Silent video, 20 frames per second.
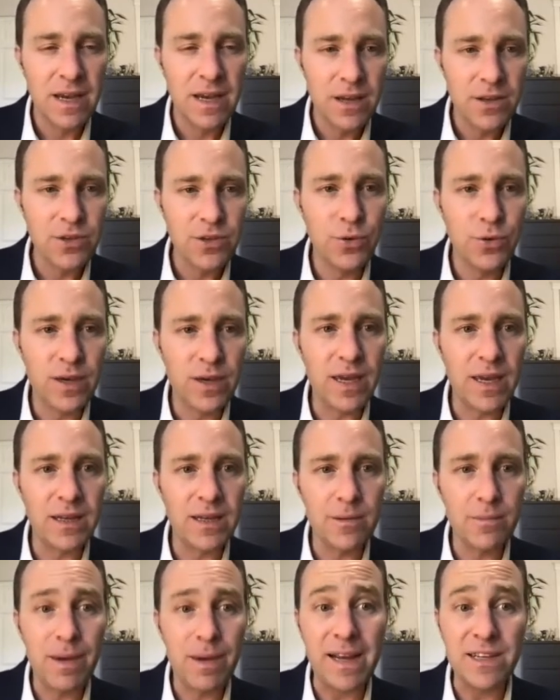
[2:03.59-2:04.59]
You
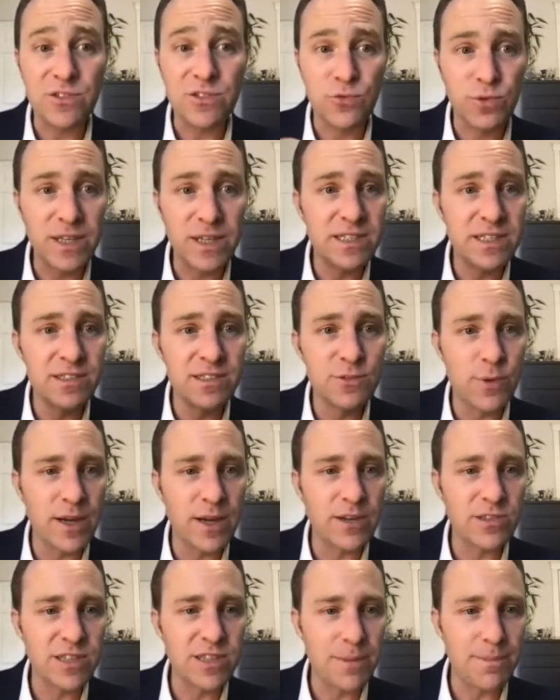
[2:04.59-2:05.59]
can pass reasons why
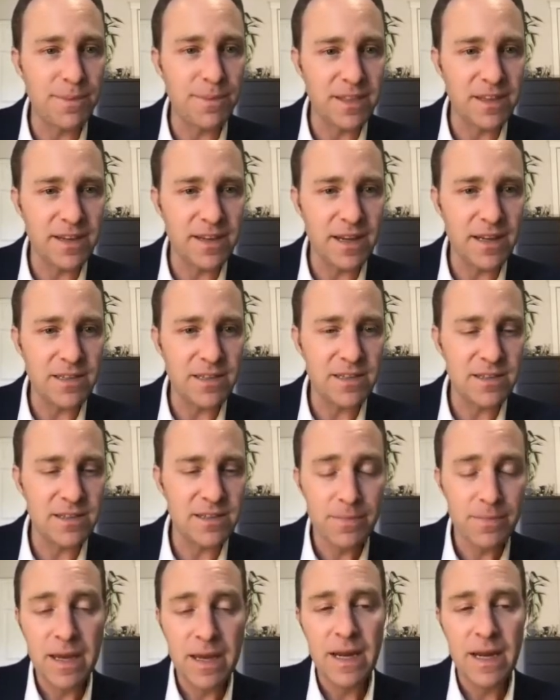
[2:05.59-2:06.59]
you're skipping the test.
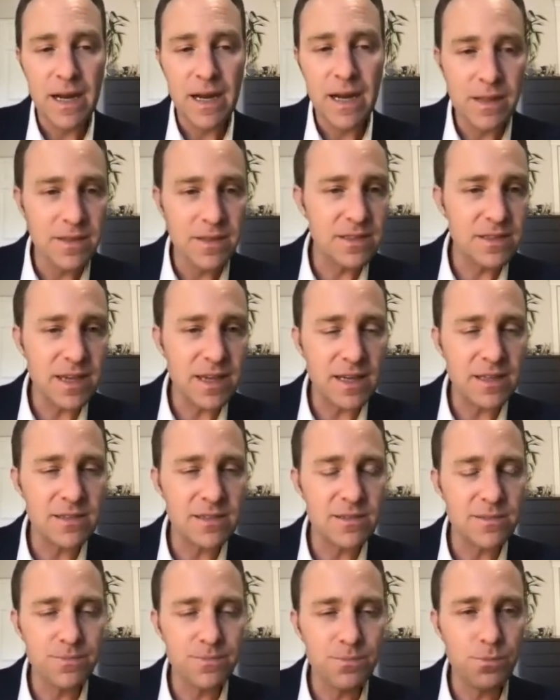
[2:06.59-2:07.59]
In this
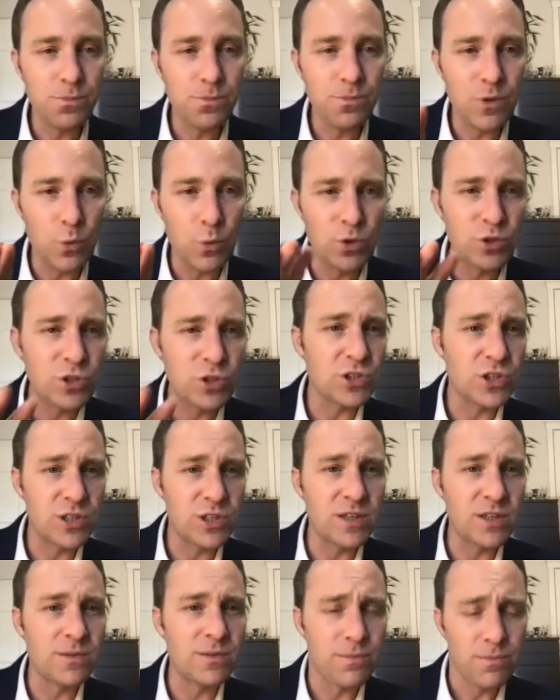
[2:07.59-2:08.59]
case, we're just going
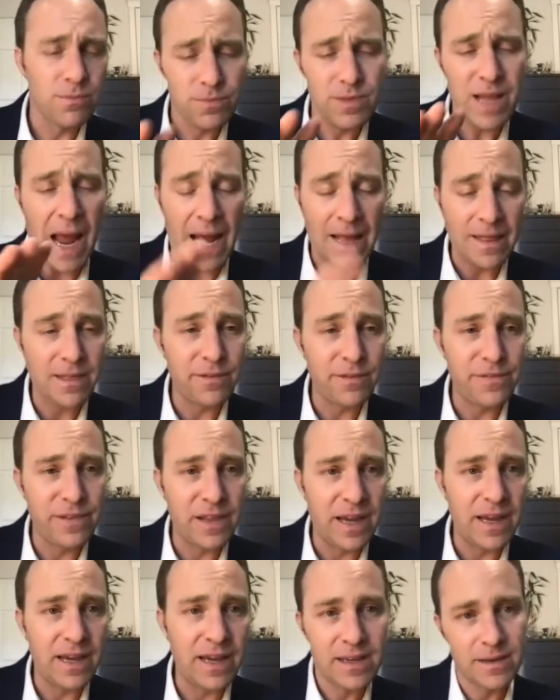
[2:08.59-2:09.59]
to add the
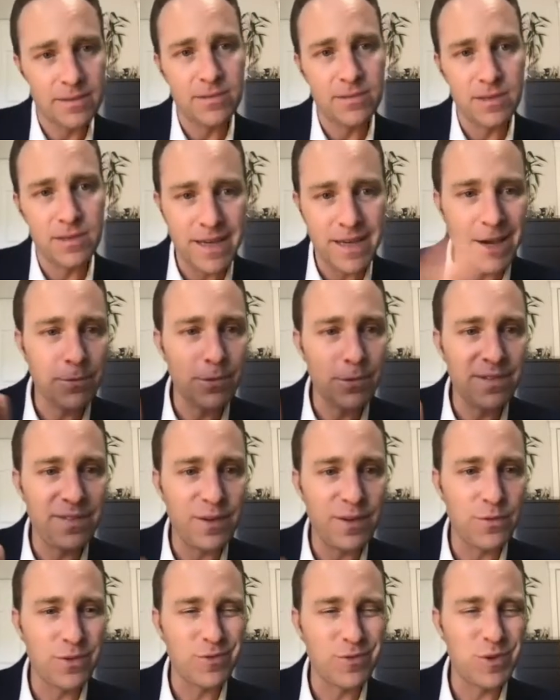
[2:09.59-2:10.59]
flag, get rid of it,
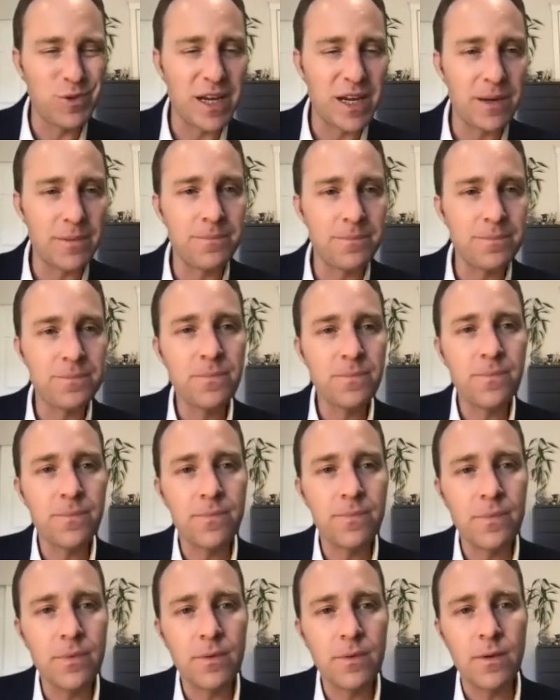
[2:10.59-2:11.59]
and we're done.
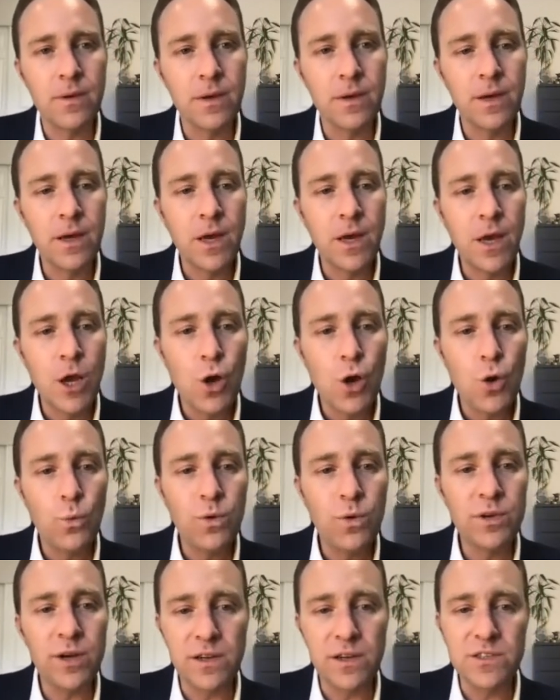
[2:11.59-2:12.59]
We
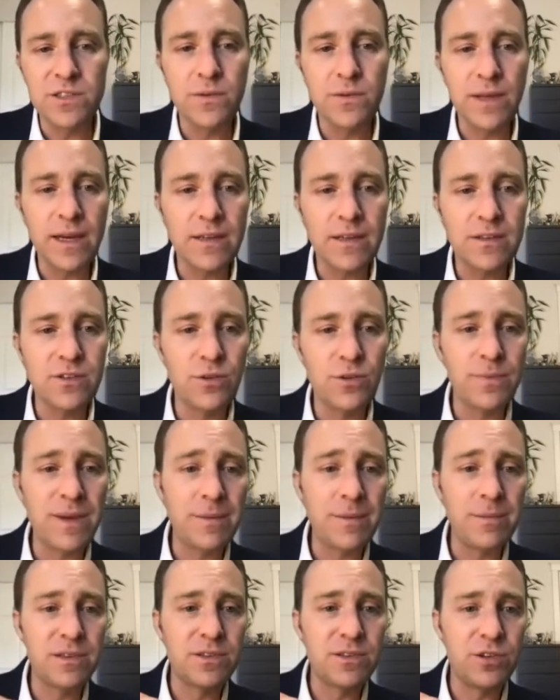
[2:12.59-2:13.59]
would also like to be
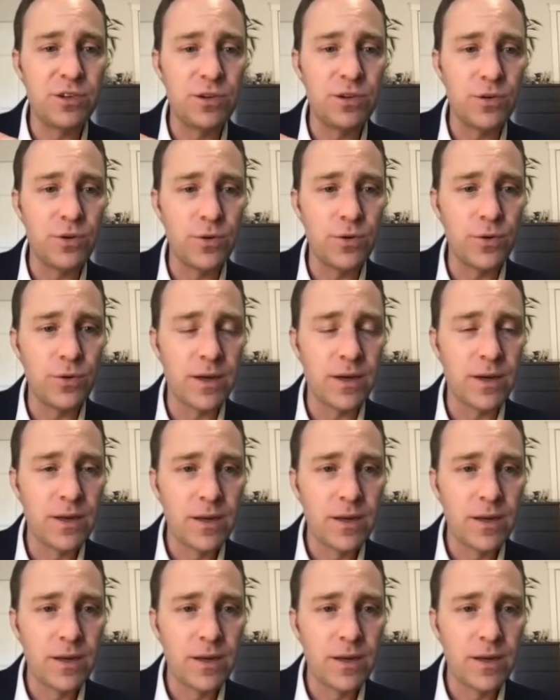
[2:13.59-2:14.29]
able to